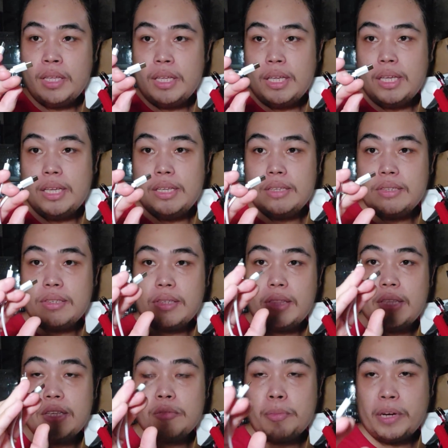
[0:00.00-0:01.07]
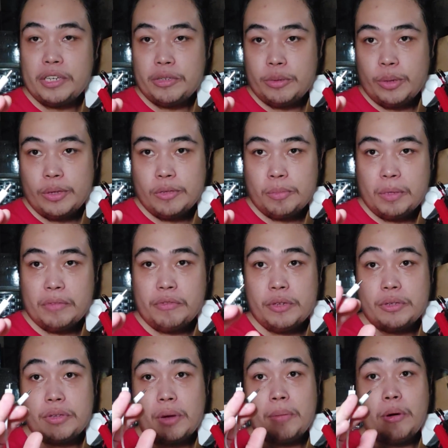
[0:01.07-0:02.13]
is this micro USB for
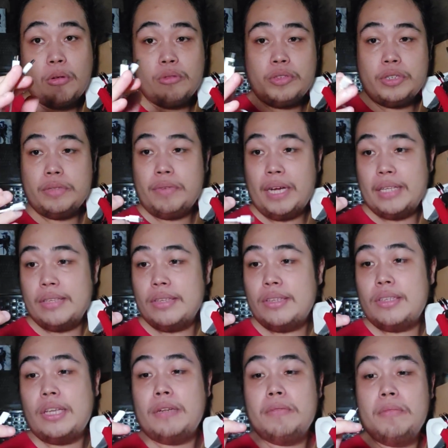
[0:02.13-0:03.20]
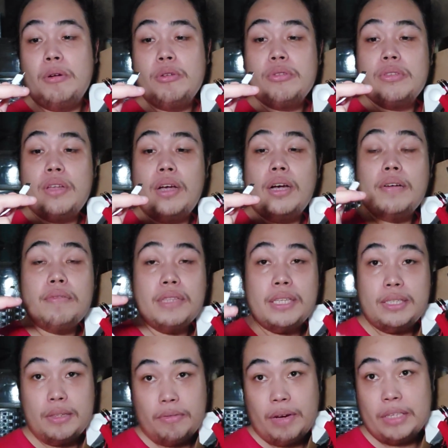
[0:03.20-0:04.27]
some older devices, and most of the
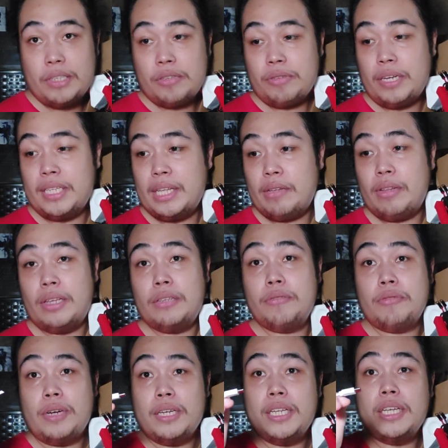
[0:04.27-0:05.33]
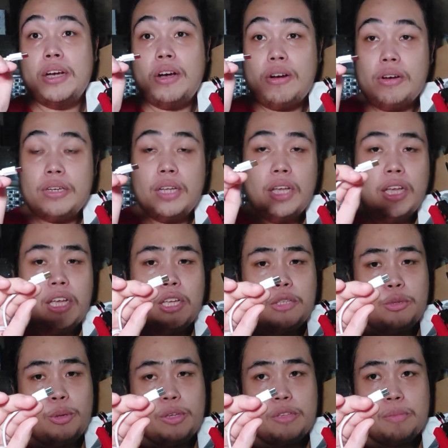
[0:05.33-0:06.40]
devices right now that is running on
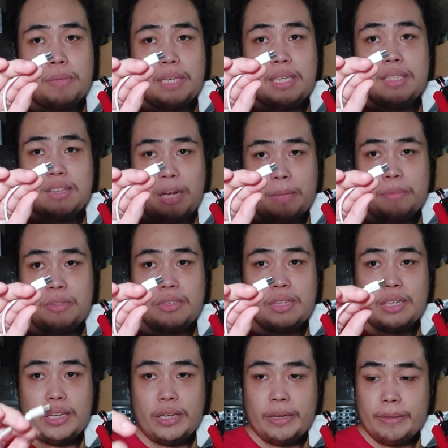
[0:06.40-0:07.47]
USB type C.